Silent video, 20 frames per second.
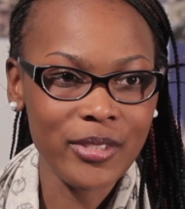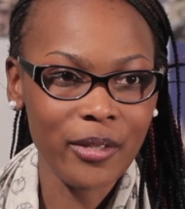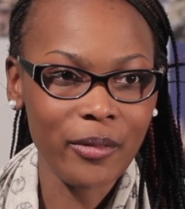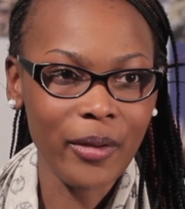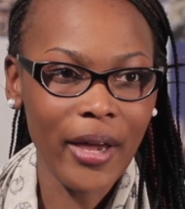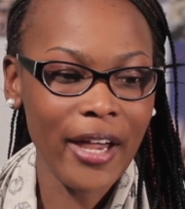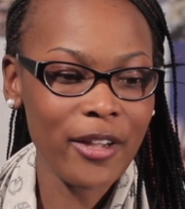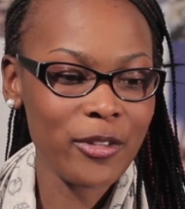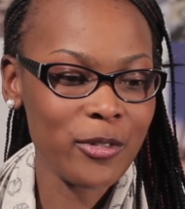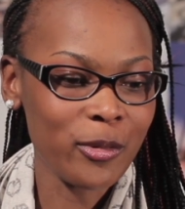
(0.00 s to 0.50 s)
So
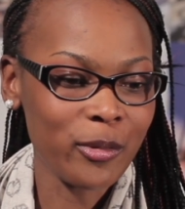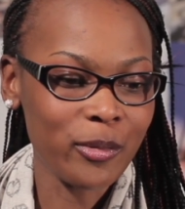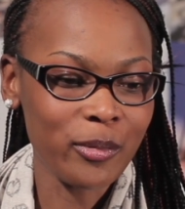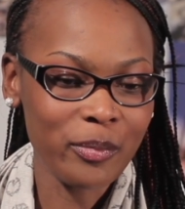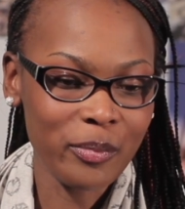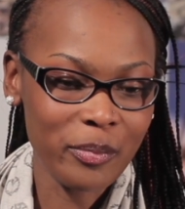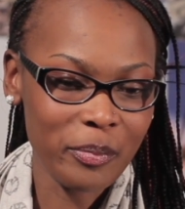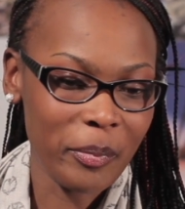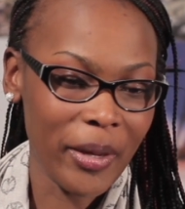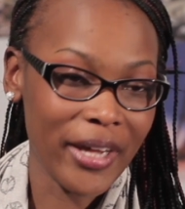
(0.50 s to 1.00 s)
actual
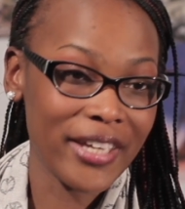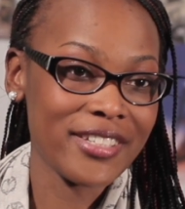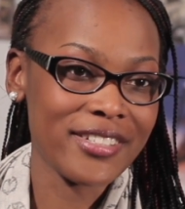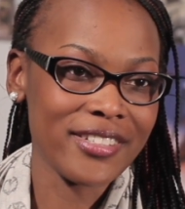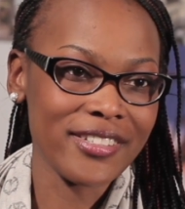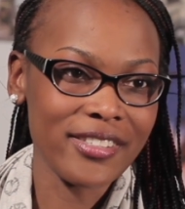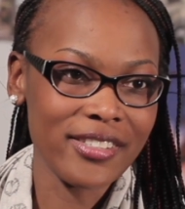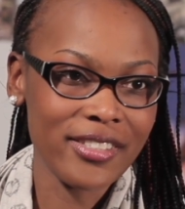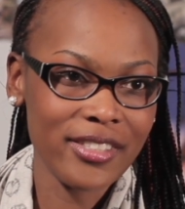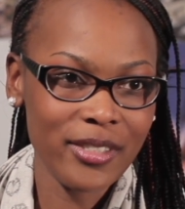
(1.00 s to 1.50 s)

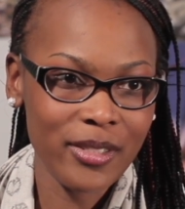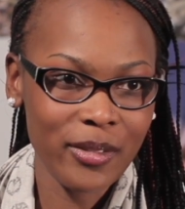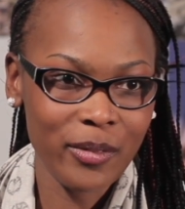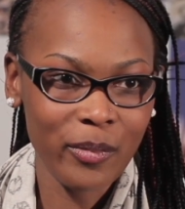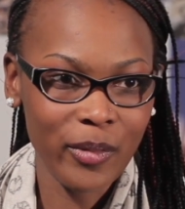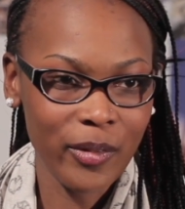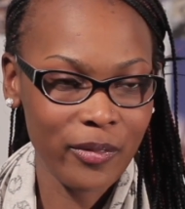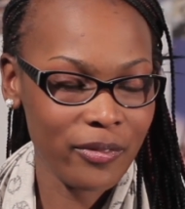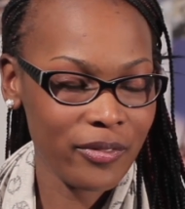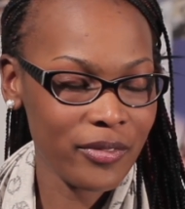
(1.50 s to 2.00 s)
patients
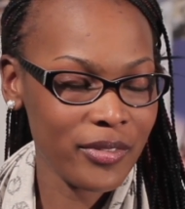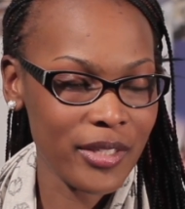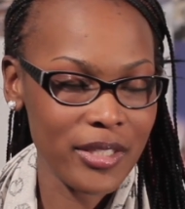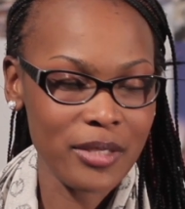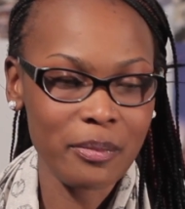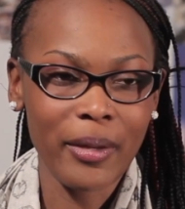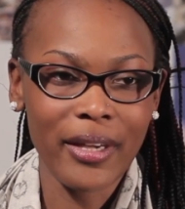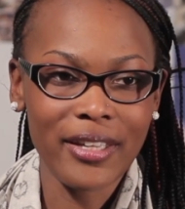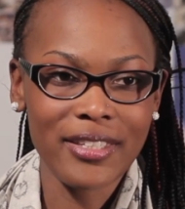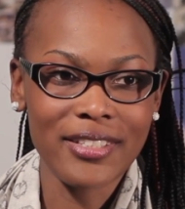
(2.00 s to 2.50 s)
with
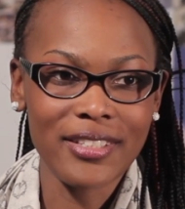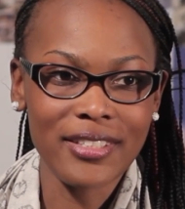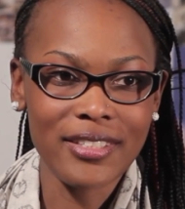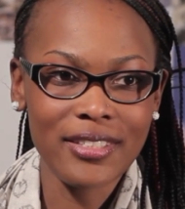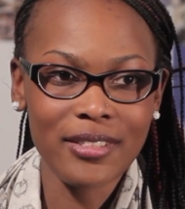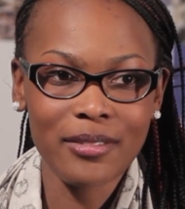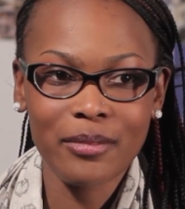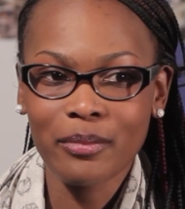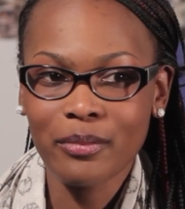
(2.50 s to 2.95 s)
suspected